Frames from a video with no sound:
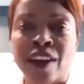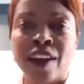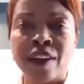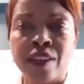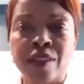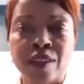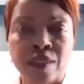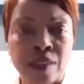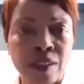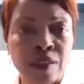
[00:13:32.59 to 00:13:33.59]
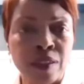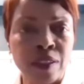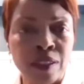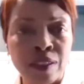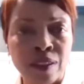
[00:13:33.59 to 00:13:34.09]
And he said, seriously?
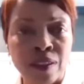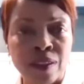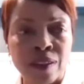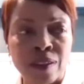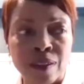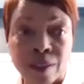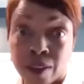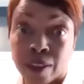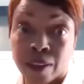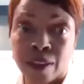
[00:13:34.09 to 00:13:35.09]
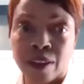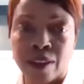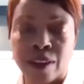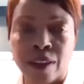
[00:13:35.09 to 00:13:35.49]
I was like, yeah.